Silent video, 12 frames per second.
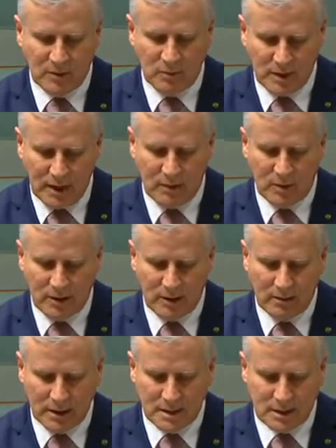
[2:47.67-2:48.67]
without worrying
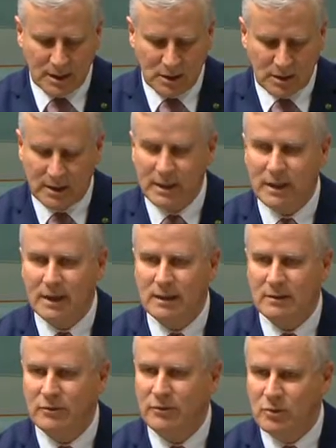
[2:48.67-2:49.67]
about scheduling
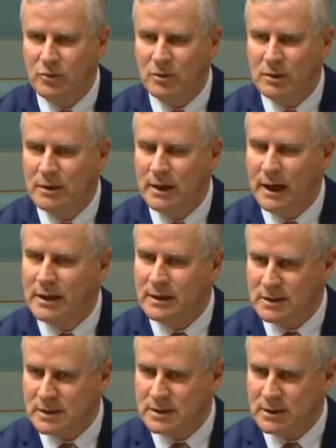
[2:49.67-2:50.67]
another 4
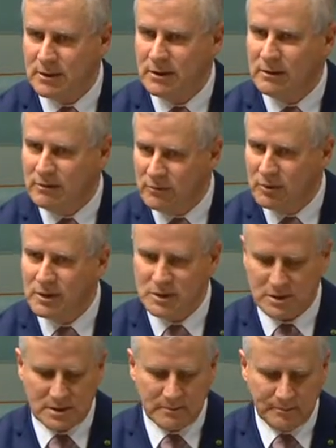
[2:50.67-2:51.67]
unnecessary
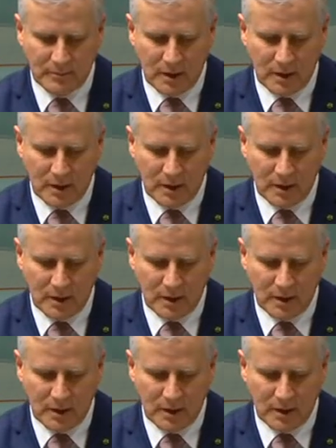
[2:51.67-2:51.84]
voyages.